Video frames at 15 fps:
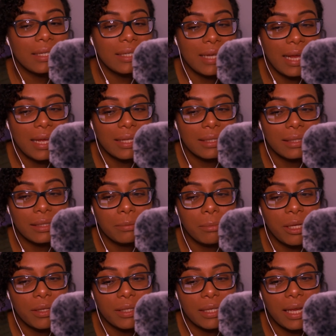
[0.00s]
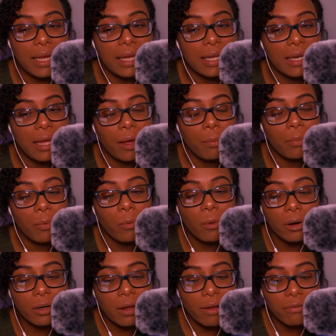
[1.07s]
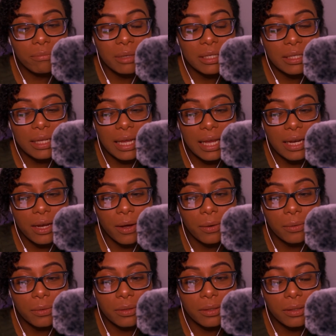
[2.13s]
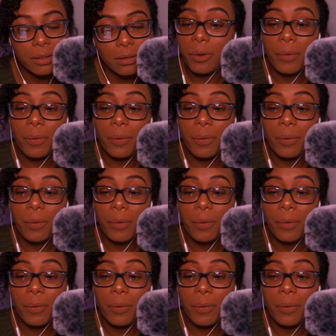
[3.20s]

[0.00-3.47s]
dance music can help ward off mosquitoes.